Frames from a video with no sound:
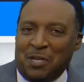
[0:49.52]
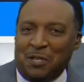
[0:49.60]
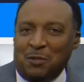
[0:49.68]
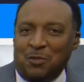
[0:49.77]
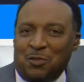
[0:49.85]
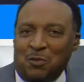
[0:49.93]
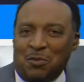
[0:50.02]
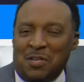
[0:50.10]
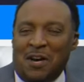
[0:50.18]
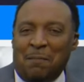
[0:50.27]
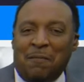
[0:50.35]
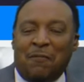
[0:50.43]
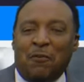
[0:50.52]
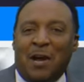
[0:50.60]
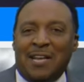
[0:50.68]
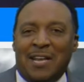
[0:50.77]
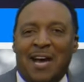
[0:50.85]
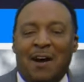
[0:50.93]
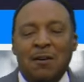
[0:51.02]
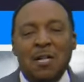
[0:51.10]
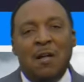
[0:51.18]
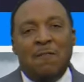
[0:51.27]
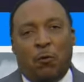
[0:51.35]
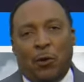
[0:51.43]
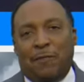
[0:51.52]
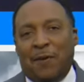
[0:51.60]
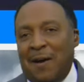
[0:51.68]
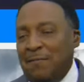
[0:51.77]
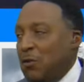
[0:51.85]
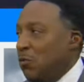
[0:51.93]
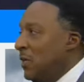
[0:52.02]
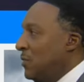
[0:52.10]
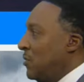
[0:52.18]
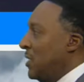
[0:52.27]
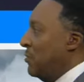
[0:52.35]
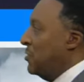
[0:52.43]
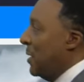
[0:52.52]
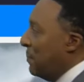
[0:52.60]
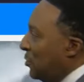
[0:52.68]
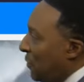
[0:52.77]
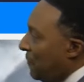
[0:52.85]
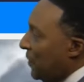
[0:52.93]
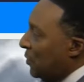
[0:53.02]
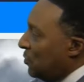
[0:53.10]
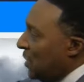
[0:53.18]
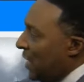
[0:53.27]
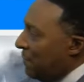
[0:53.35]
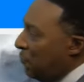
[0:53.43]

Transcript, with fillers: of those soon enough. But for right now, 45 degrees is our temperature. Feels like